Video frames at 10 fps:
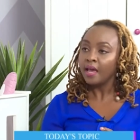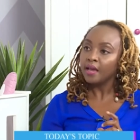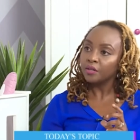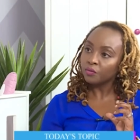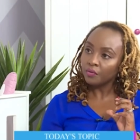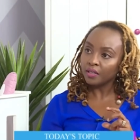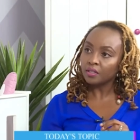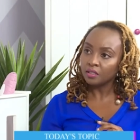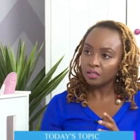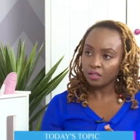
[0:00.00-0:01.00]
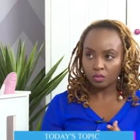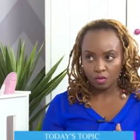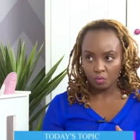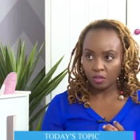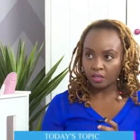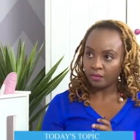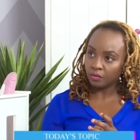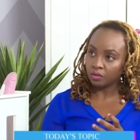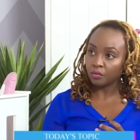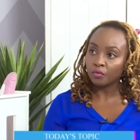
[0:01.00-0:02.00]
and you find out is this normal
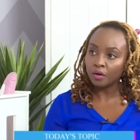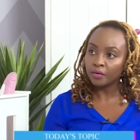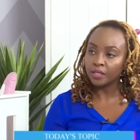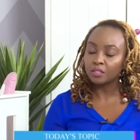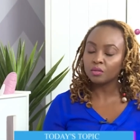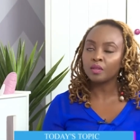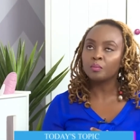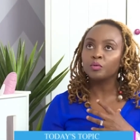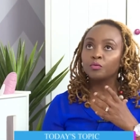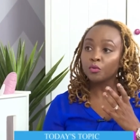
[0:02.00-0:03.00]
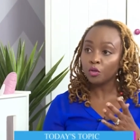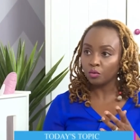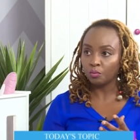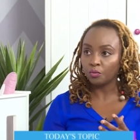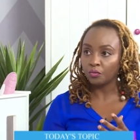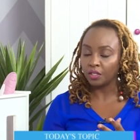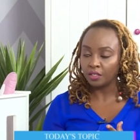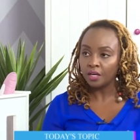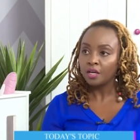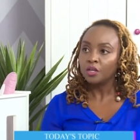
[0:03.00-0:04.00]
levels of fluoride so that before you move
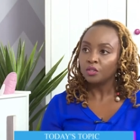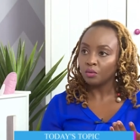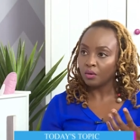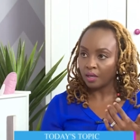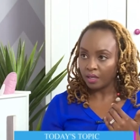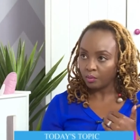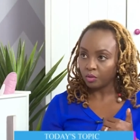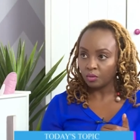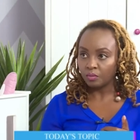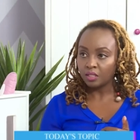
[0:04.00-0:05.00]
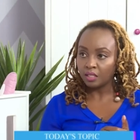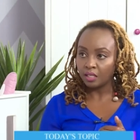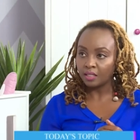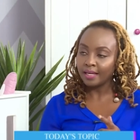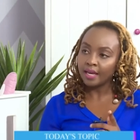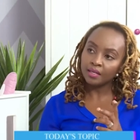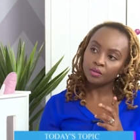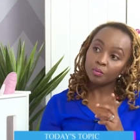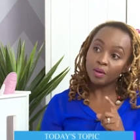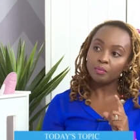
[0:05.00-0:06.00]
in you are able to mitigate
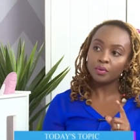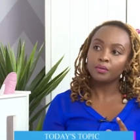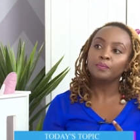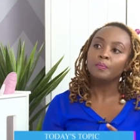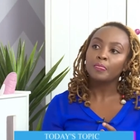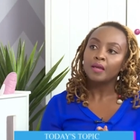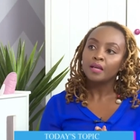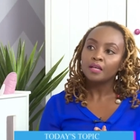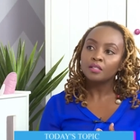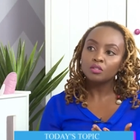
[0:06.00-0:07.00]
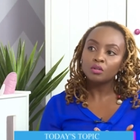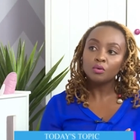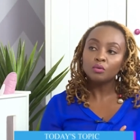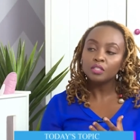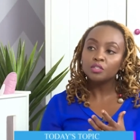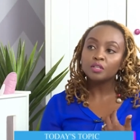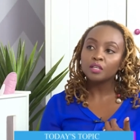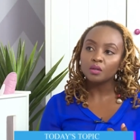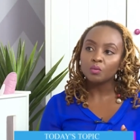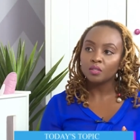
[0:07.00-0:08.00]
and remember it's not only
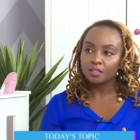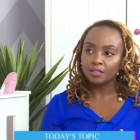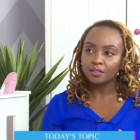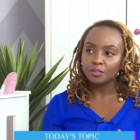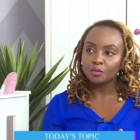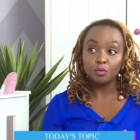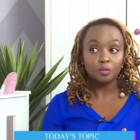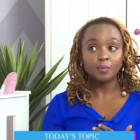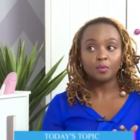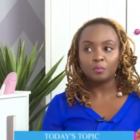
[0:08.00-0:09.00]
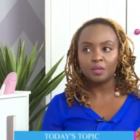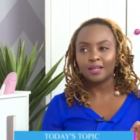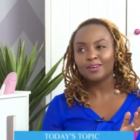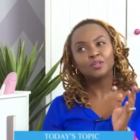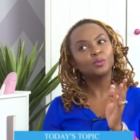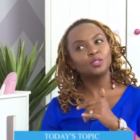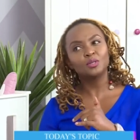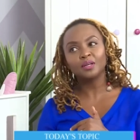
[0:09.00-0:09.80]
drinking water. So most people will be like, oh no, it's